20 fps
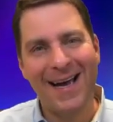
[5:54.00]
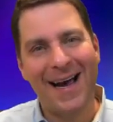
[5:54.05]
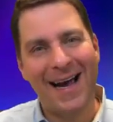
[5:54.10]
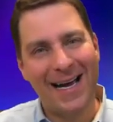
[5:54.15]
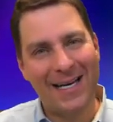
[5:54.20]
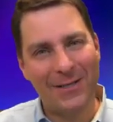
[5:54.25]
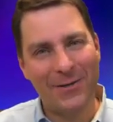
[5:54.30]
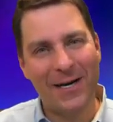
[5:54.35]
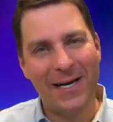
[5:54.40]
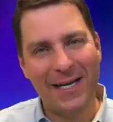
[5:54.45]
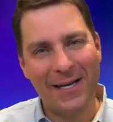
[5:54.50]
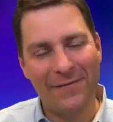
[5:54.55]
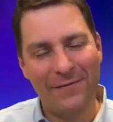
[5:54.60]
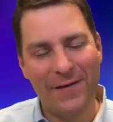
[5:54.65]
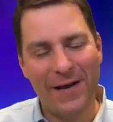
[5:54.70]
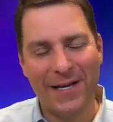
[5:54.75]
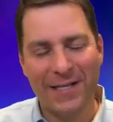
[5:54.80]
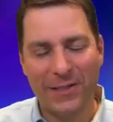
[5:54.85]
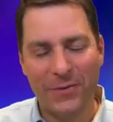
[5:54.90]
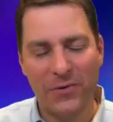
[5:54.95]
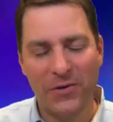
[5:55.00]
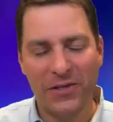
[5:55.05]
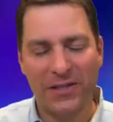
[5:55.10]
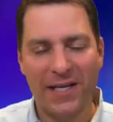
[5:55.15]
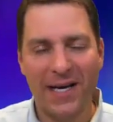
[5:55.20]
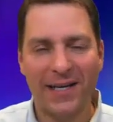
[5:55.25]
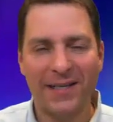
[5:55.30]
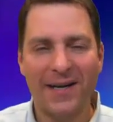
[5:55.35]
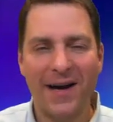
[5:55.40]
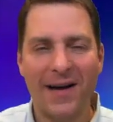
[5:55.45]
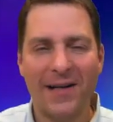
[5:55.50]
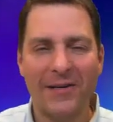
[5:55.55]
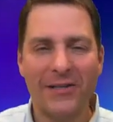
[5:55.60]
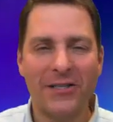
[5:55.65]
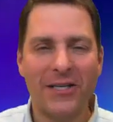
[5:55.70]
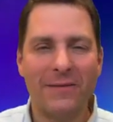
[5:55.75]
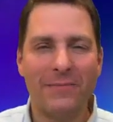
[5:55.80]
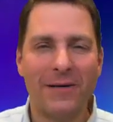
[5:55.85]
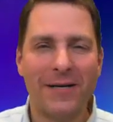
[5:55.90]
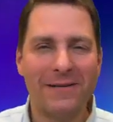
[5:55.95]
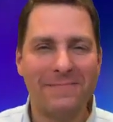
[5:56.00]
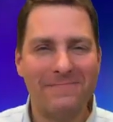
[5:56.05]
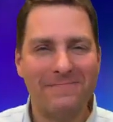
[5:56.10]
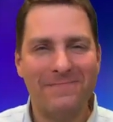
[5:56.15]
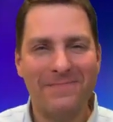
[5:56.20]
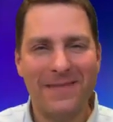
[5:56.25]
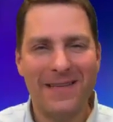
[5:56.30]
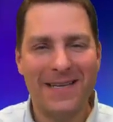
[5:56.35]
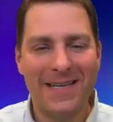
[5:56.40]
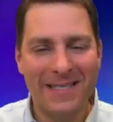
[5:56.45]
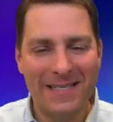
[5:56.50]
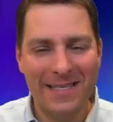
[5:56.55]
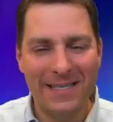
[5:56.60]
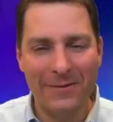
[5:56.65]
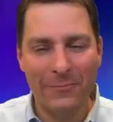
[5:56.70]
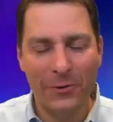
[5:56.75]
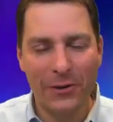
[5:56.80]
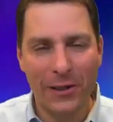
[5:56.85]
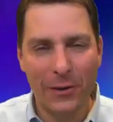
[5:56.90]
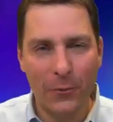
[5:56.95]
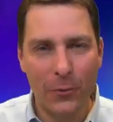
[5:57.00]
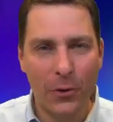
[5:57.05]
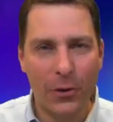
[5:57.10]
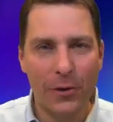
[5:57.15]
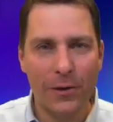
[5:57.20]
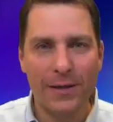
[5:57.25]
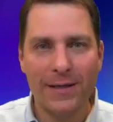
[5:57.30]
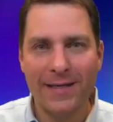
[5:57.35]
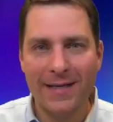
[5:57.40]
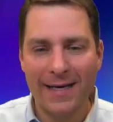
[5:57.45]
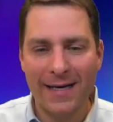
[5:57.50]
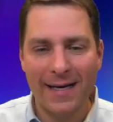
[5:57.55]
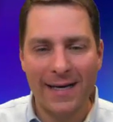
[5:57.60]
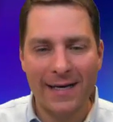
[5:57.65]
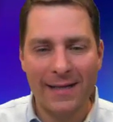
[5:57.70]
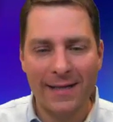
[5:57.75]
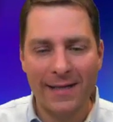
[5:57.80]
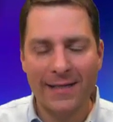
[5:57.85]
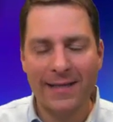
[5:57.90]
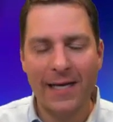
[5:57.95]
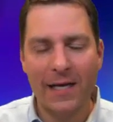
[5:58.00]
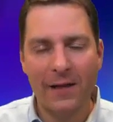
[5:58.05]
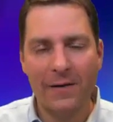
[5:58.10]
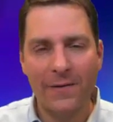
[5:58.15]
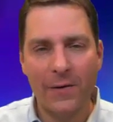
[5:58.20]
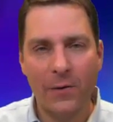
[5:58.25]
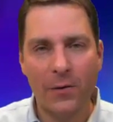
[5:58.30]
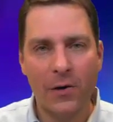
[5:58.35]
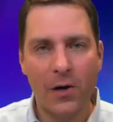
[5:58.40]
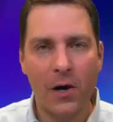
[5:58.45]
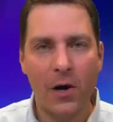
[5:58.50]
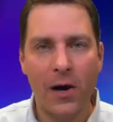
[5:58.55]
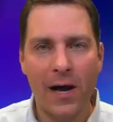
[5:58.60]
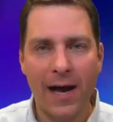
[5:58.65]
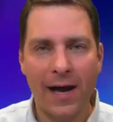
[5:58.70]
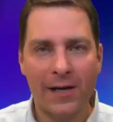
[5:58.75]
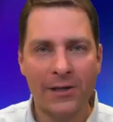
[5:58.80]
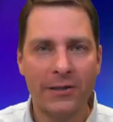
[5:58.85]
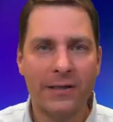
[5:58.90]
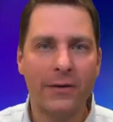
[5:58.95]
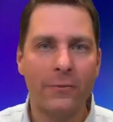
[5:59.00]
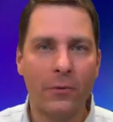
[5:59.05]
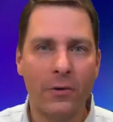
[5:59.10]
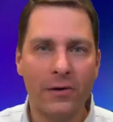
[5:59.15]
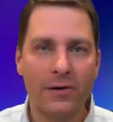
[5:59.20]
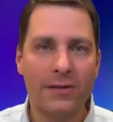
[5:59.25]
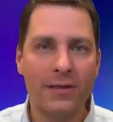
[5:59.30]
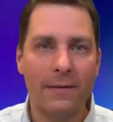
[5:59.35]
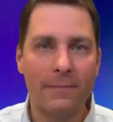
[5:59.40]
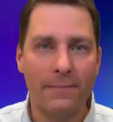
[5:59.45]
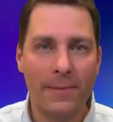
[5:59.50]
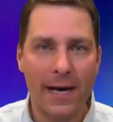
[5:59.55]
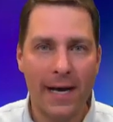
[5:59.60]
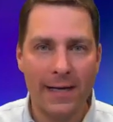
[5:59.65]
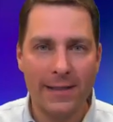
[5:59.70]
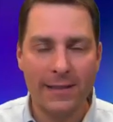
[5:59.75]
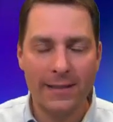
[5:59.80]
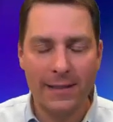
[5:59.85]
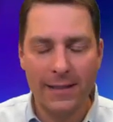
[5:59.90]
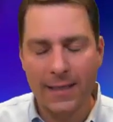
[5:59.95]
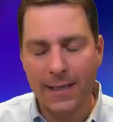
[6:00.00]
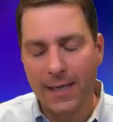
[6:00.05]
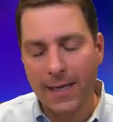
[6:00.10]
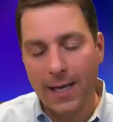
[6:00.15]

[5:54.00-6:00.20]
I tried to get fancy with the technology, but it didn't really work. The telephone call actually works the best.